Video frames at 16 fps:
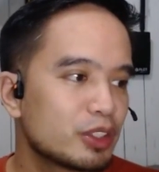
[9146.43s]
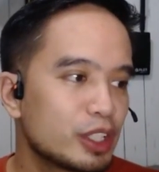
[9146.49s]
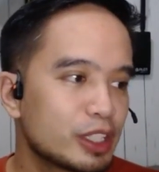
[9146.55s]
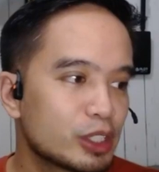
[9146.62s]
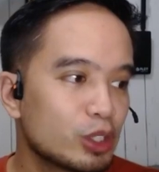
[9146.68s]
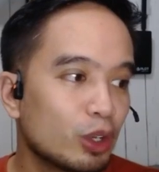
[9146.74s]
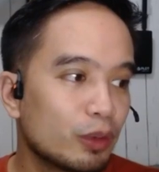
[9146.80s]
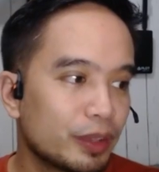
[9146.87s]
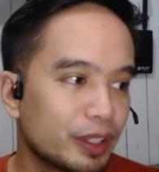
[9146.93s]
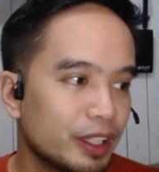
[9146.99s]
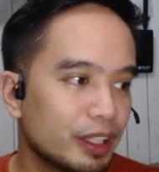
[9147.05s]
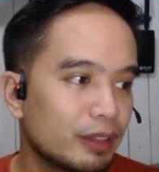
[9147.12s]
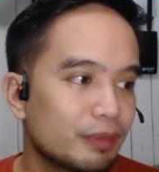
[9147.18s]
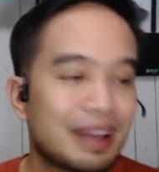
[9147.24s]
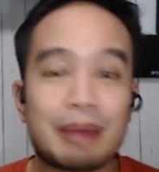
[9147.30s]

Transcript: just go over here,